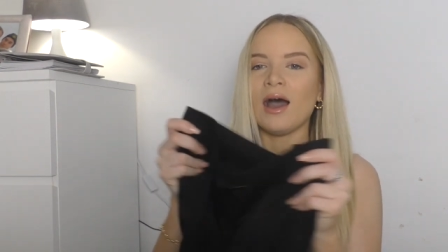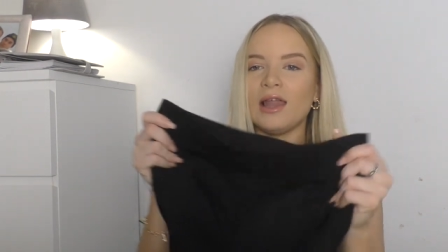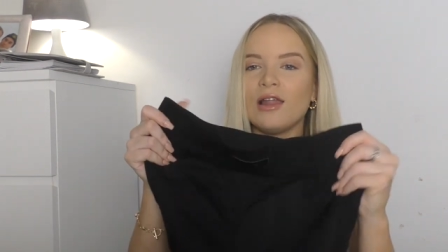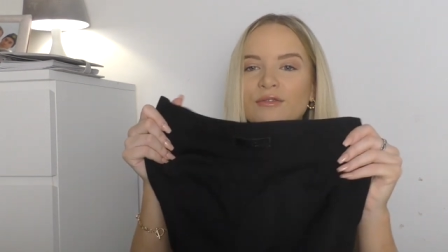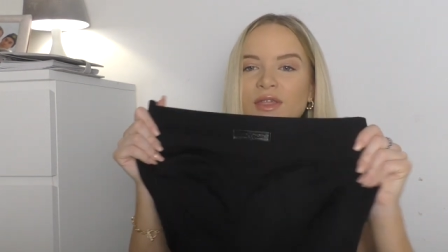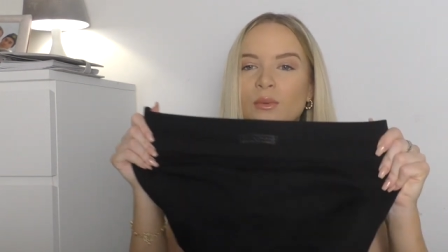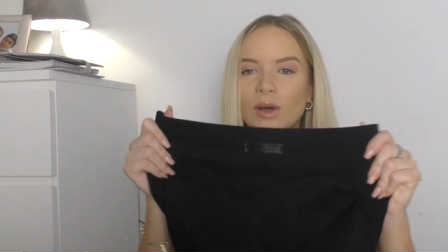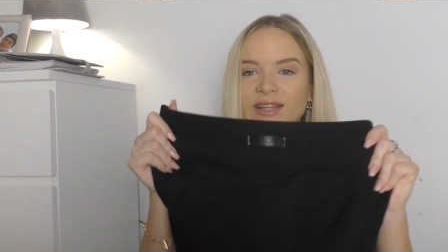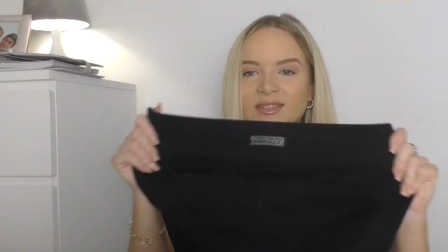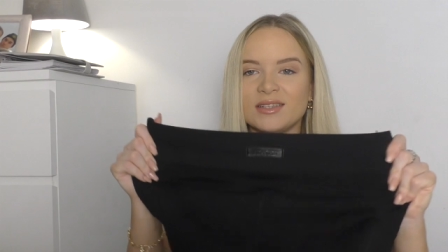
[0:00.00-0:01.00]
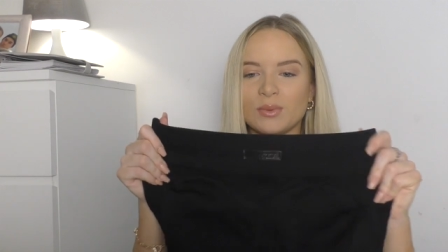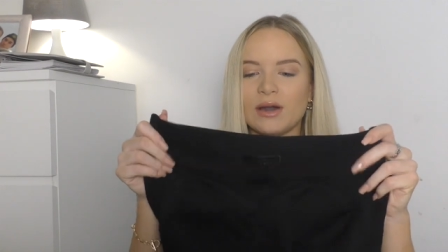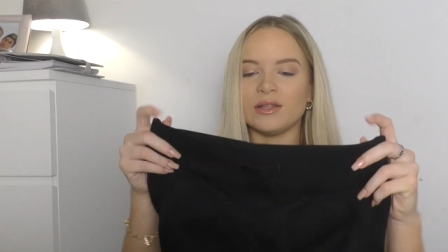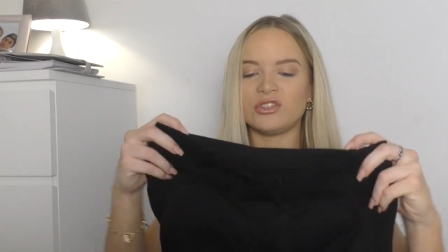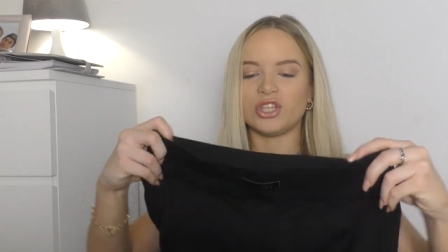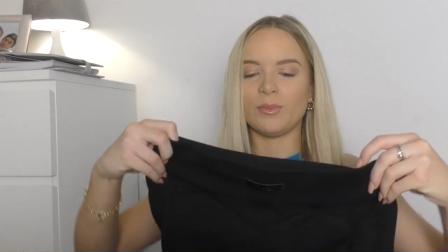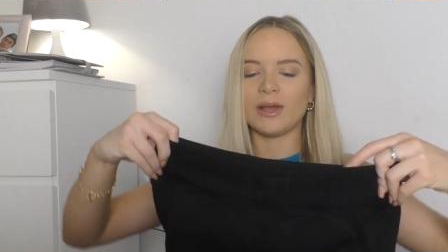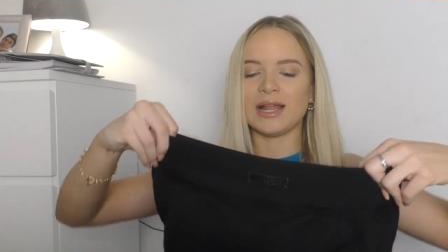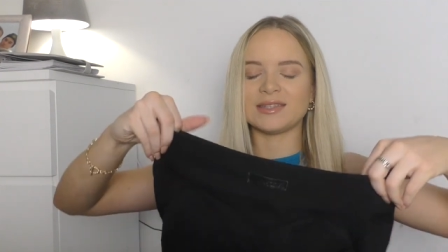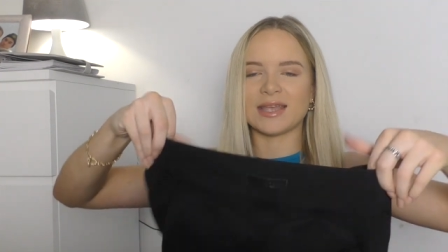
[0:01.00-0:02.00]
I love the waist as well. It's super
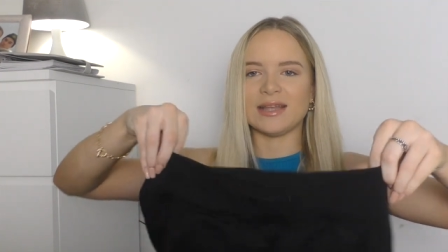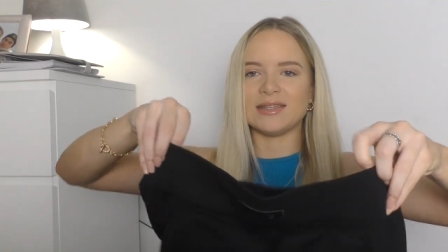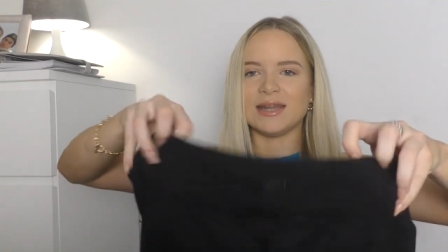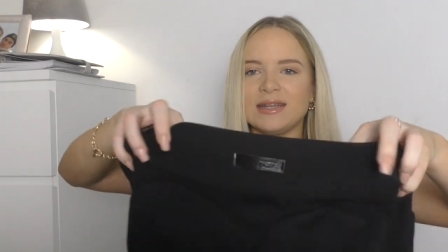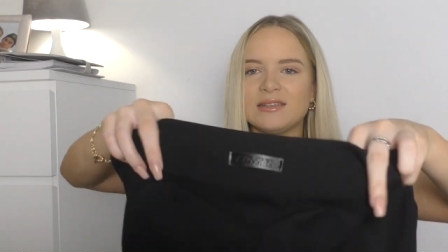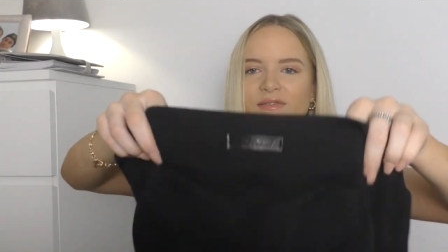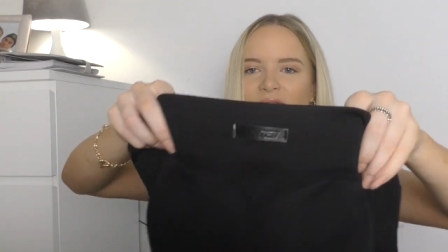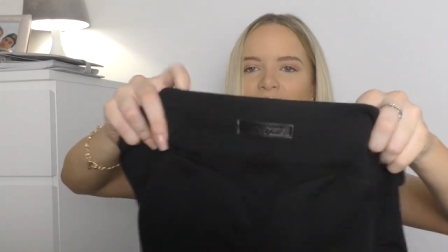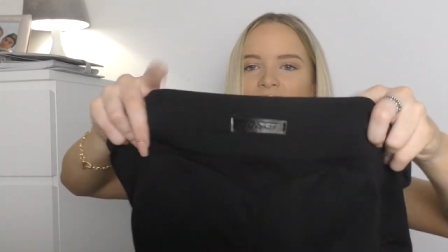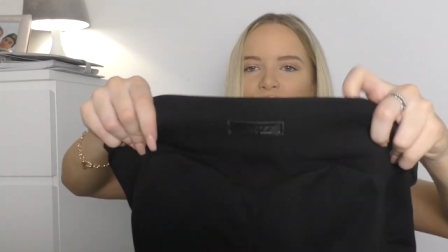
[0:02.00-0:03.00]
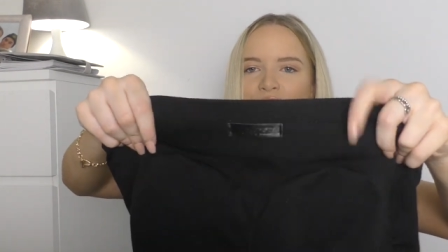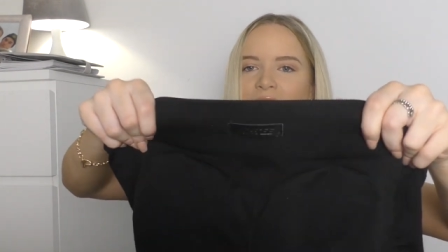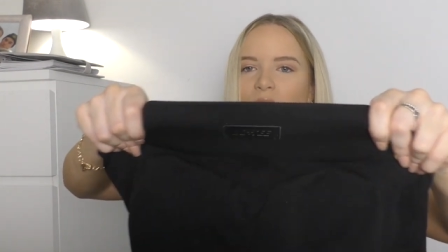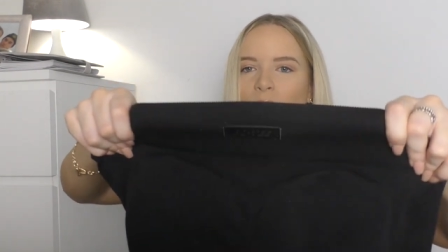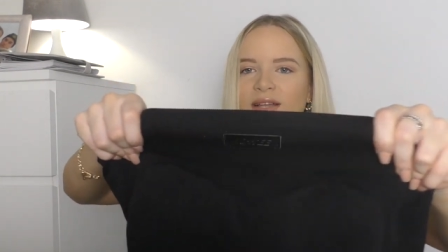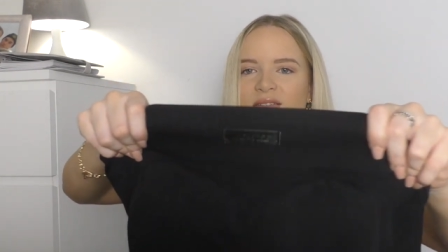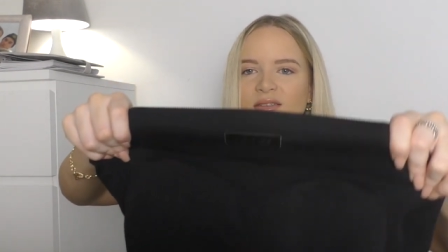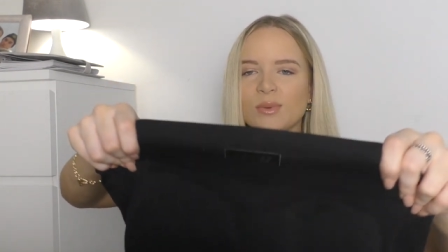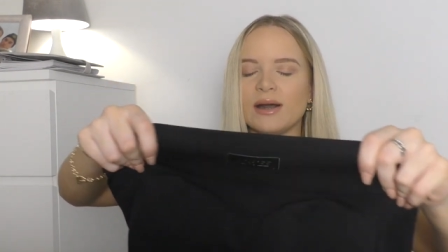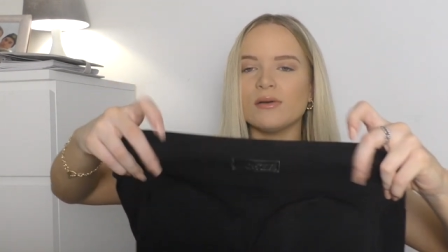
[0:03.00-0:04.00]
elasticated and it's a very like thick waist
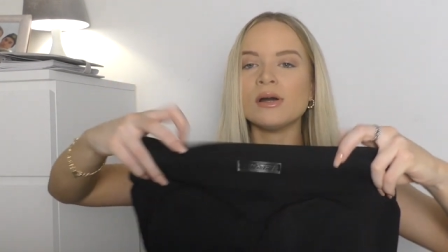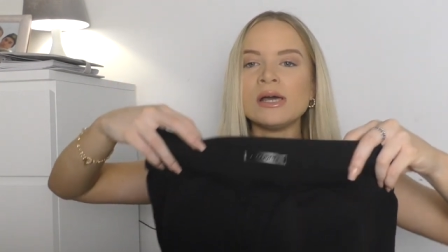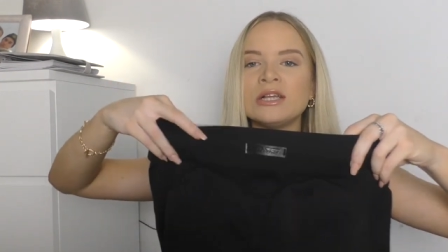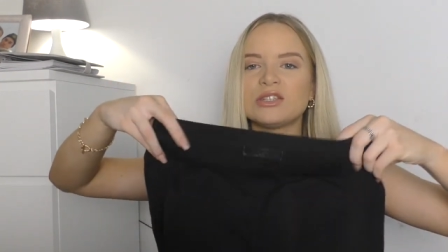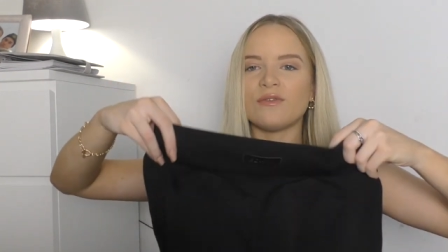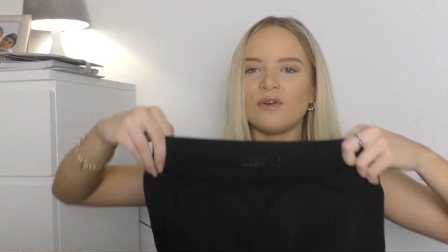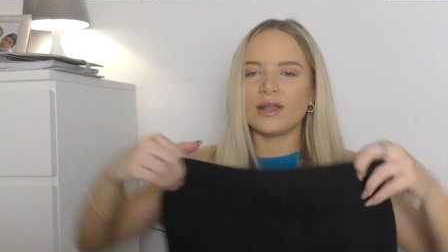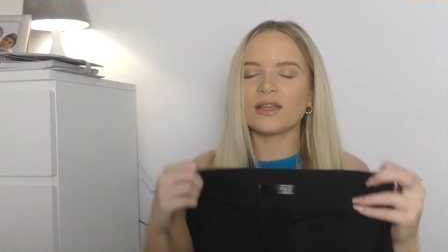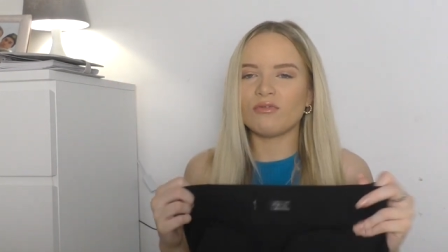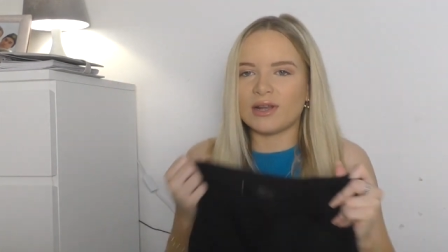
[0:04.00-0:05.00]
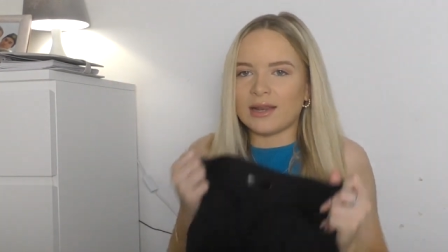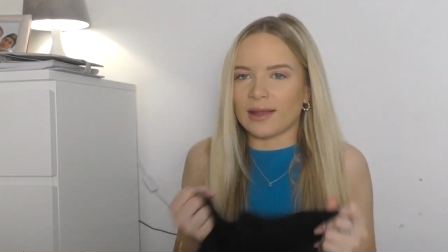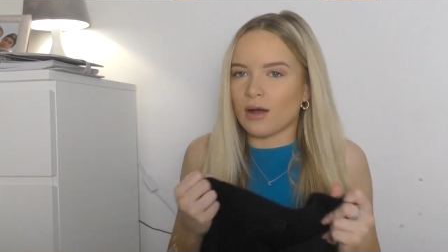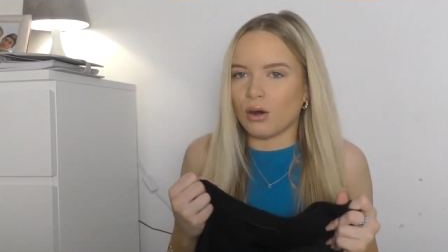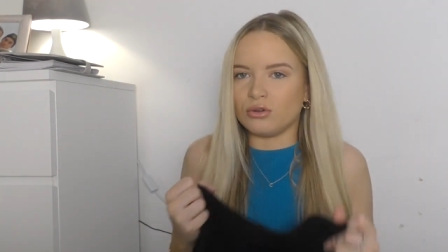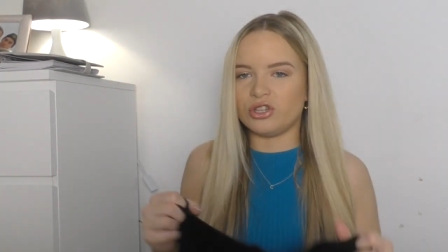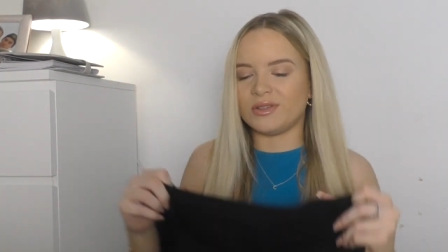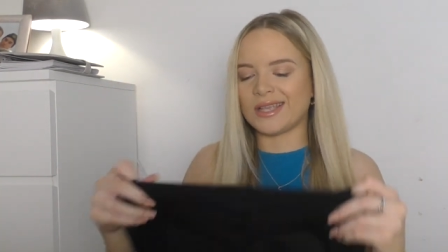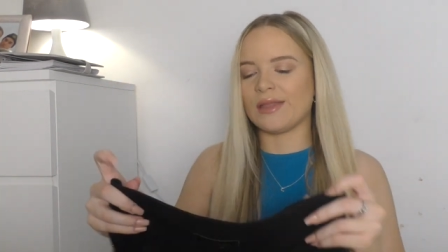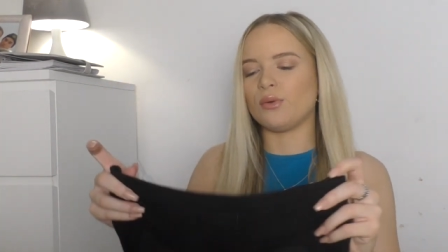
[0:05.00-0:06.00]
as well. So I feel like it really like holds you
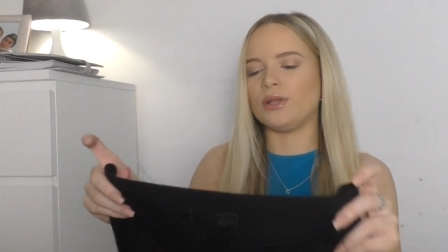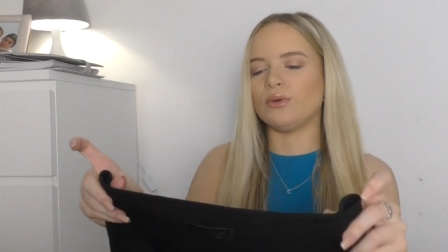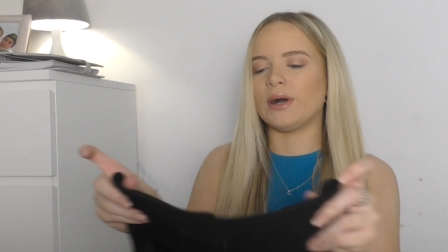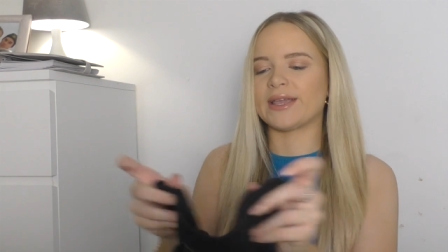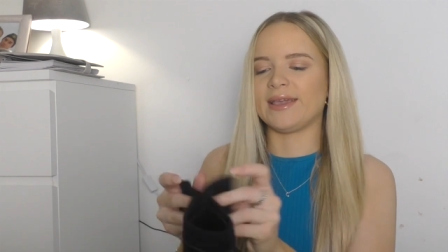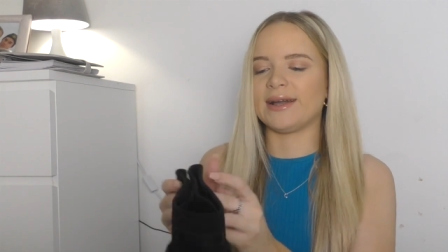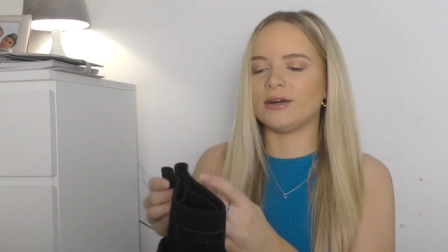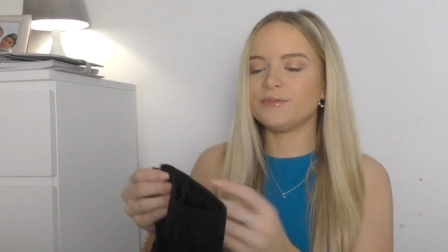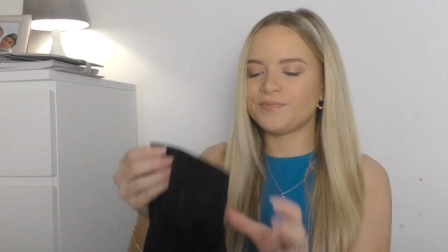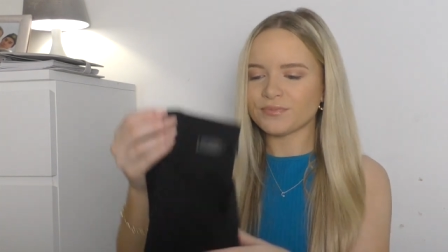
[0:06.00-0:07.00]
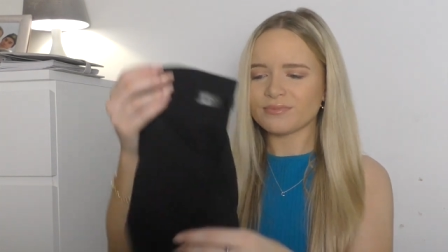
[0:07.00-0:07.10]
together when you're working out.